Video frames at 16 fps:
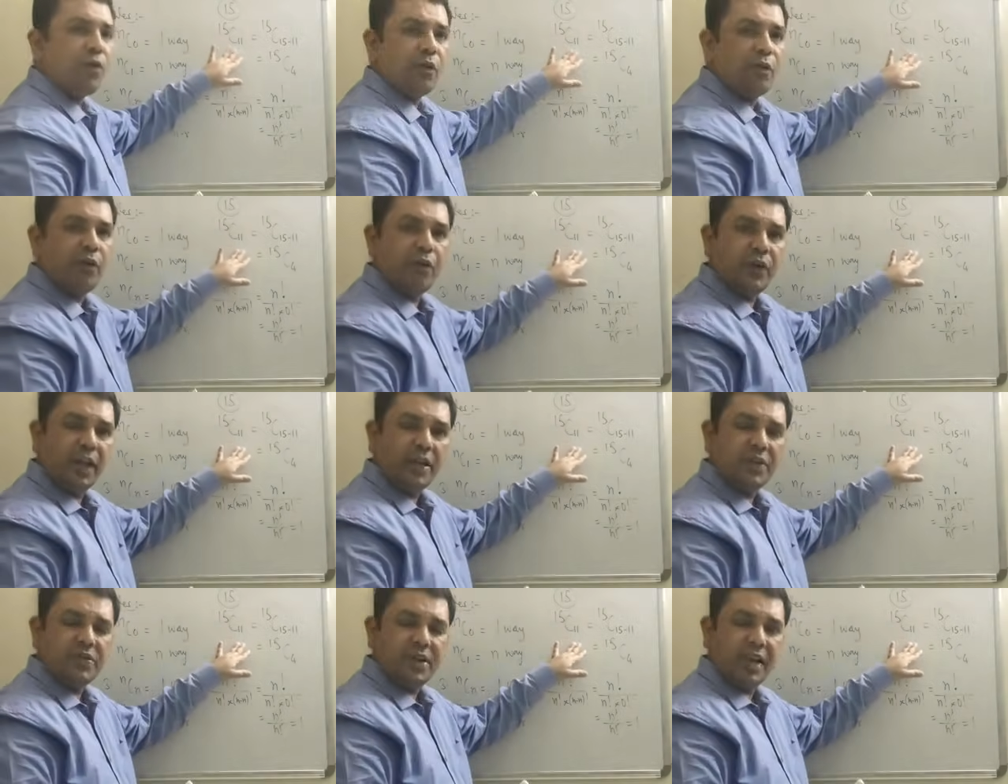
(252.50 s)
for
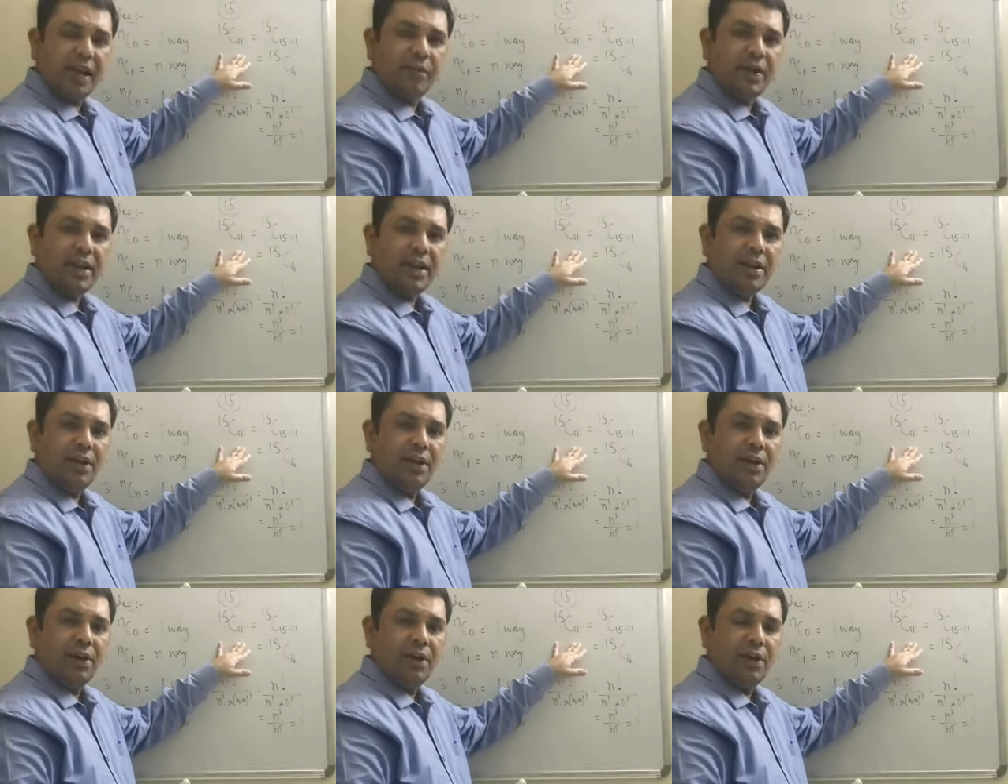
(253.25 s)
15C11,
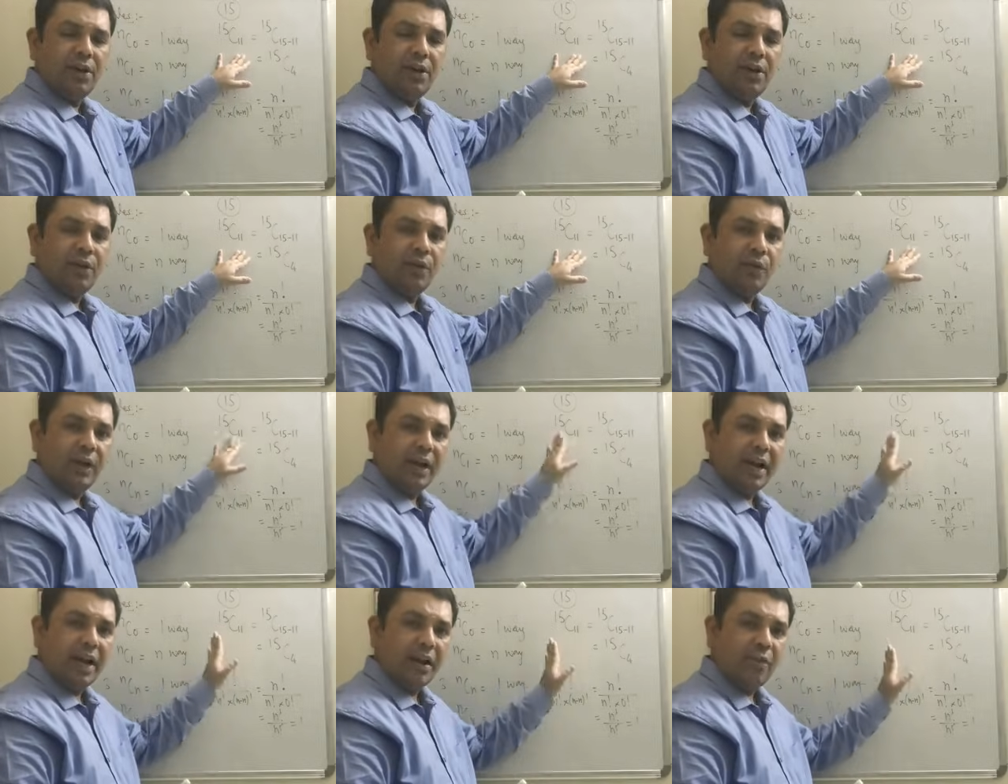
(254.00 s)
you
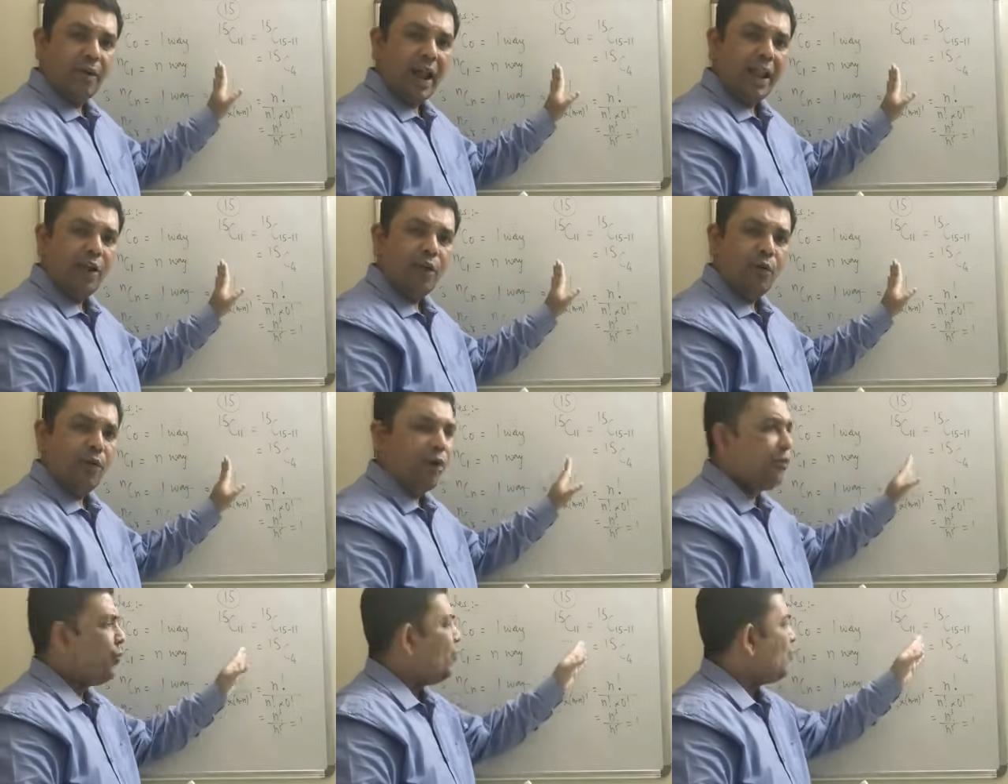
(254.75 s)
will get a value.
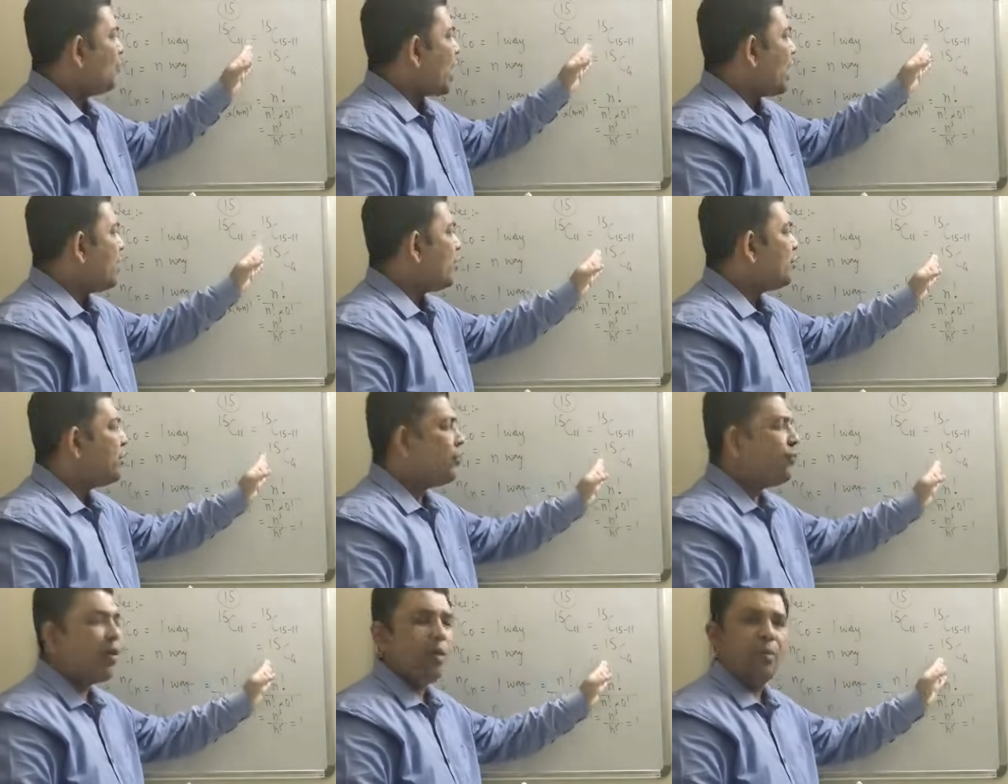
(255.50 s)
If you write down
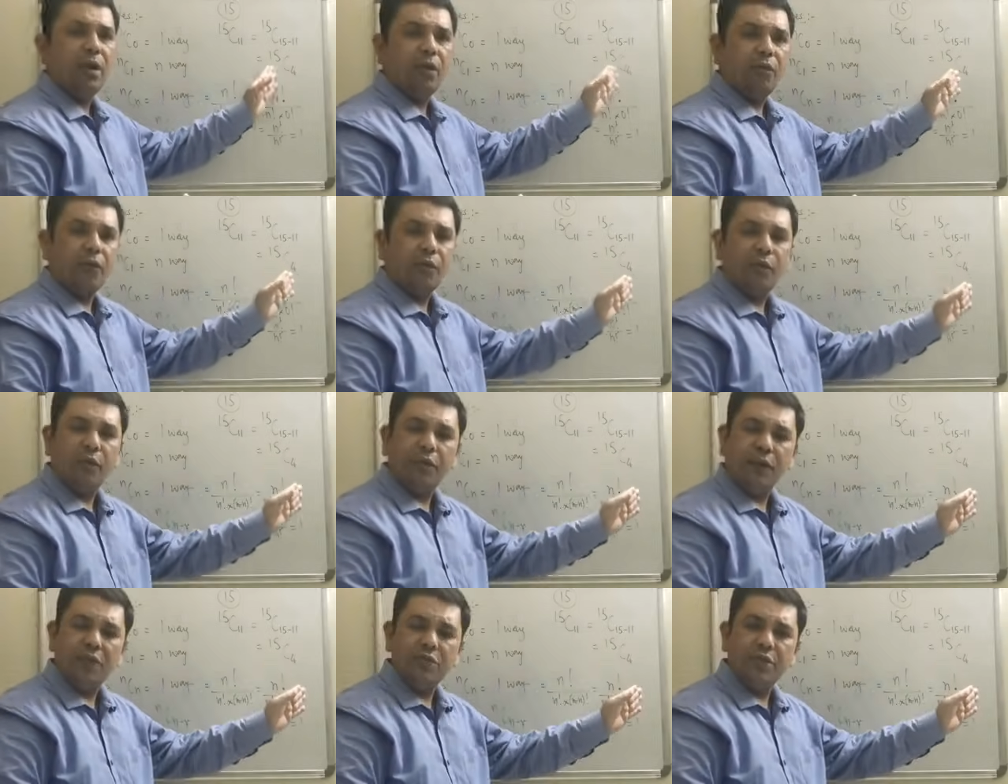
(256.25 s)
the formula for
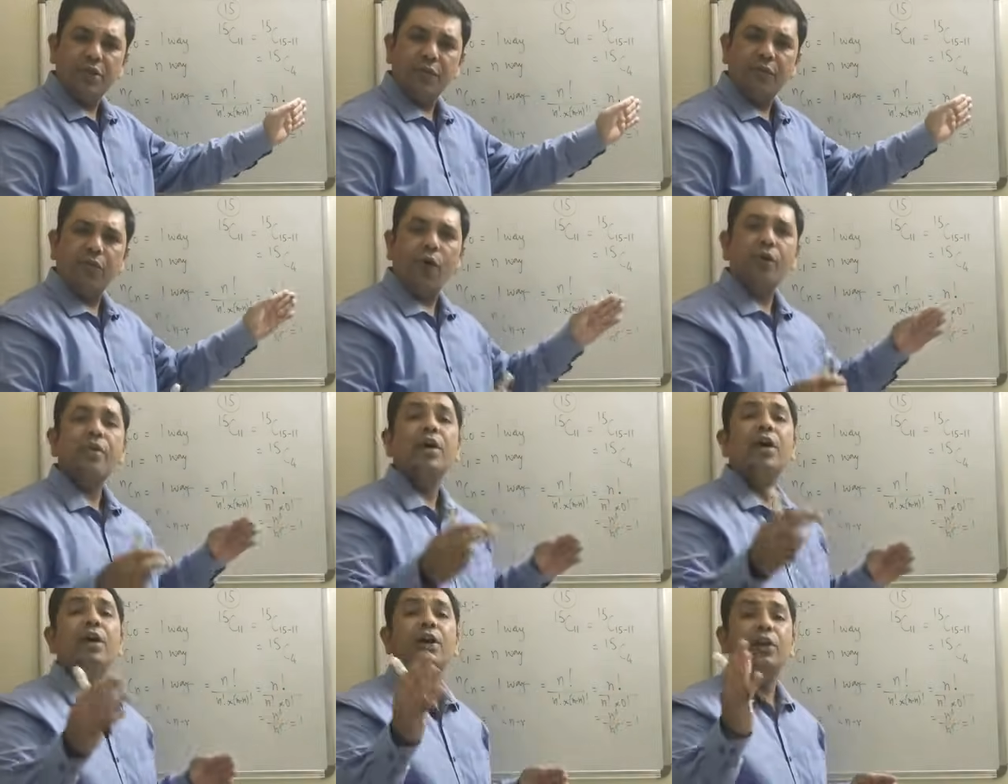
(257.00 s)

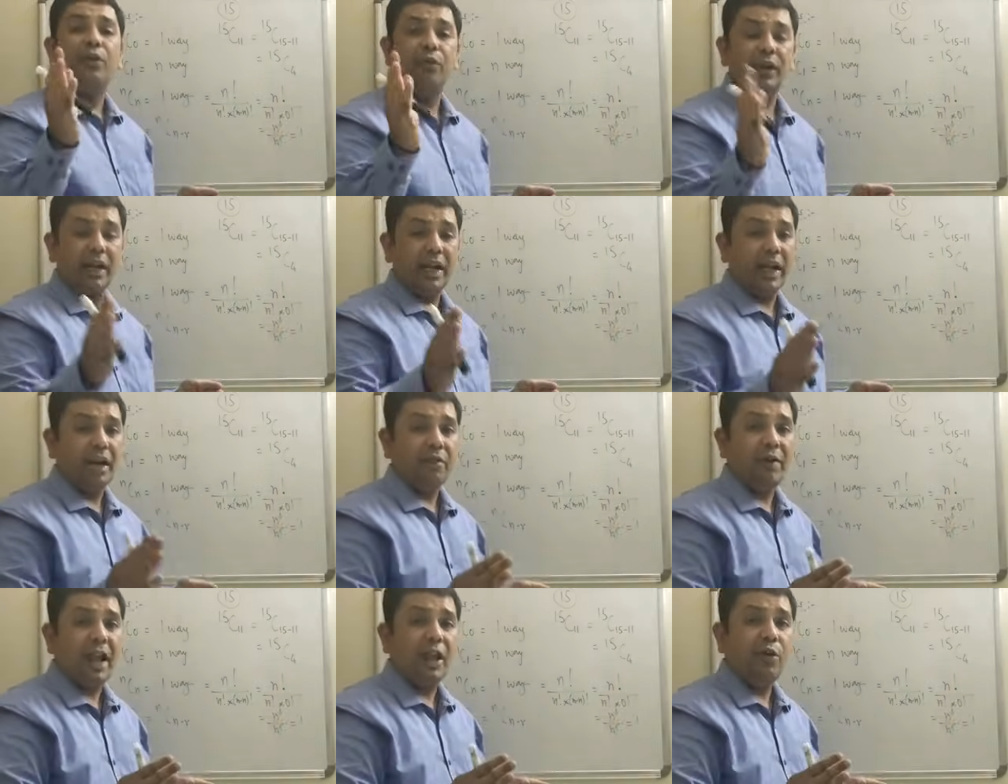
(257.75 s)
15C4, you will get
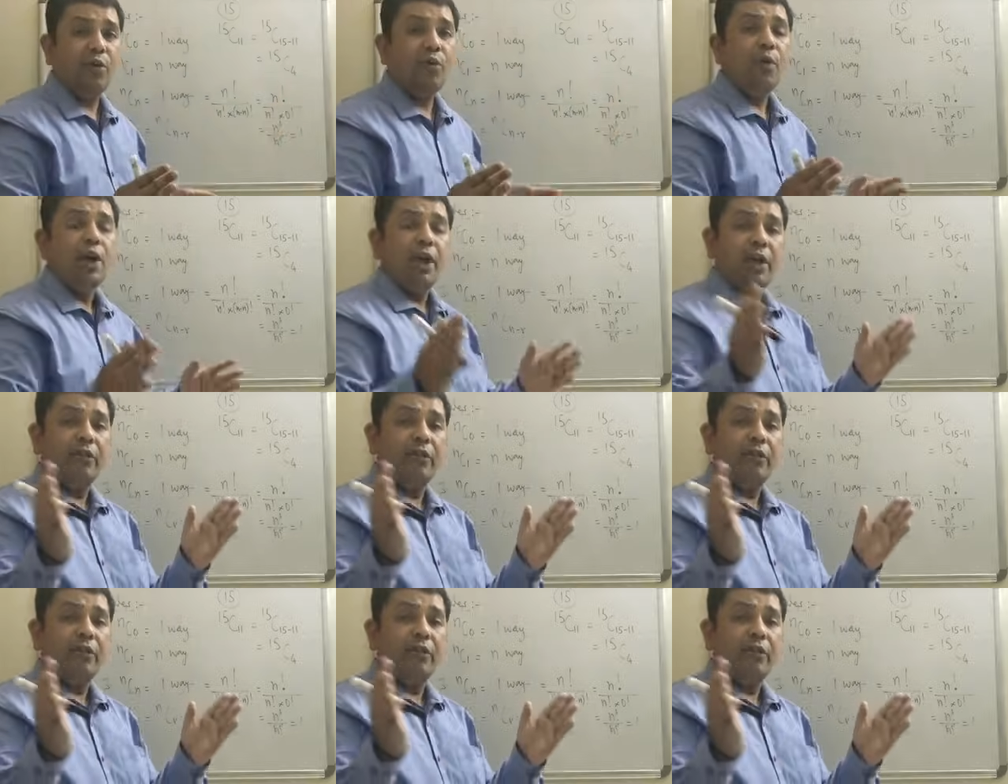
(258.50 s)
a value.